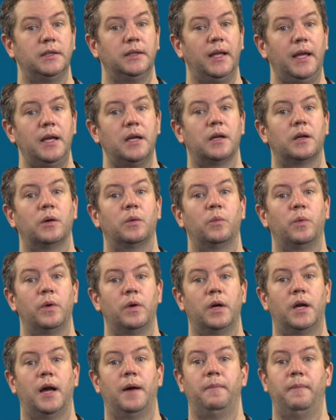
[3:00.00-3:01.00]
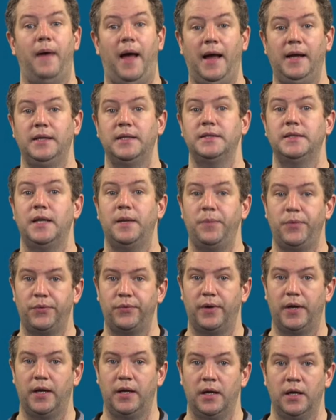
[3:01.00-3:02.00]
later, we would come back to step
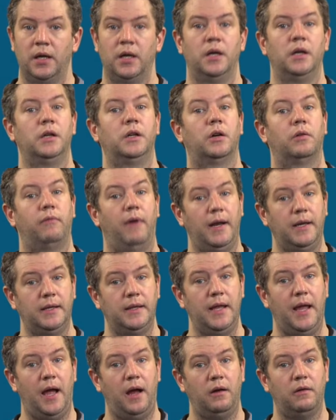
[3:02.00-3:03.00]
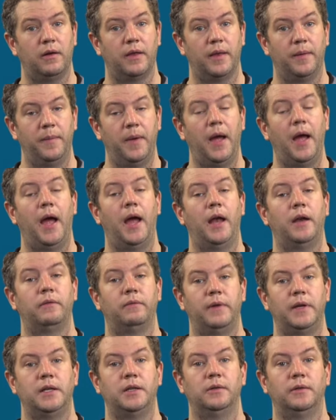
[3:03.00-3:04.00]
3, correct the algorithm, and
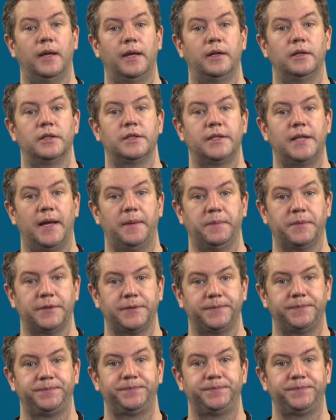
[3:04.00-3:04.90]
redo later steps.